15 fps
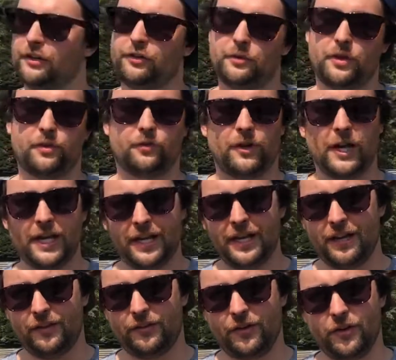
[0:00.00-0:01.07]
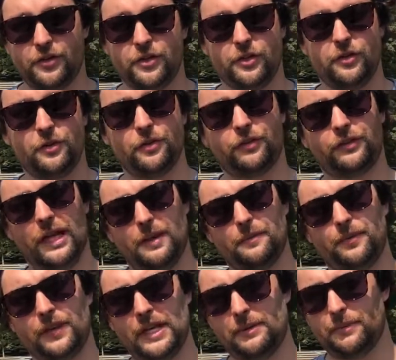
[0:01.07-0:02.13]
so with a right hand turn, you can do the same
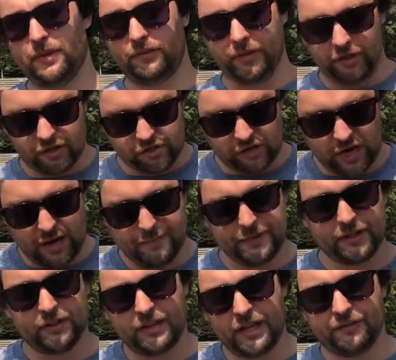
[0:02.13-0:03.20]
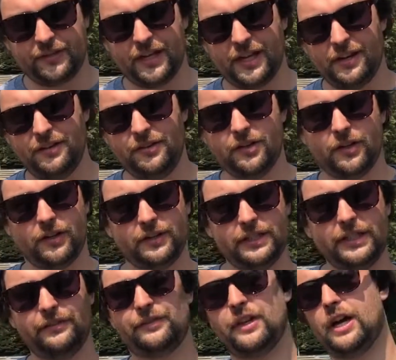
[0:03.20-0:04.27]
thing, but instead of dropping your left hand, you're gonna
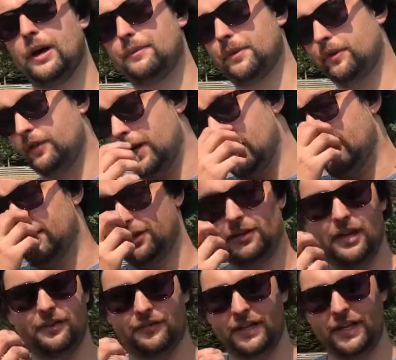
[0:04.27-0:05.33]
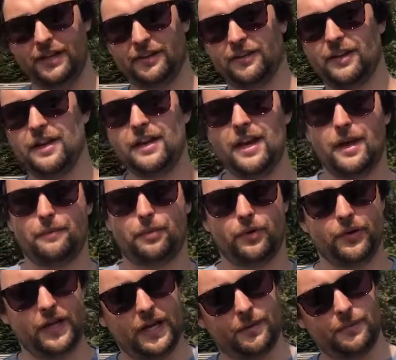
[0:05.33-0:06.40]
lift up your left hand and pull
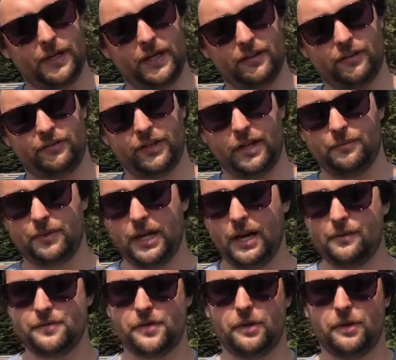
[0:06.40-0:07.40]
the handbrake at the same time.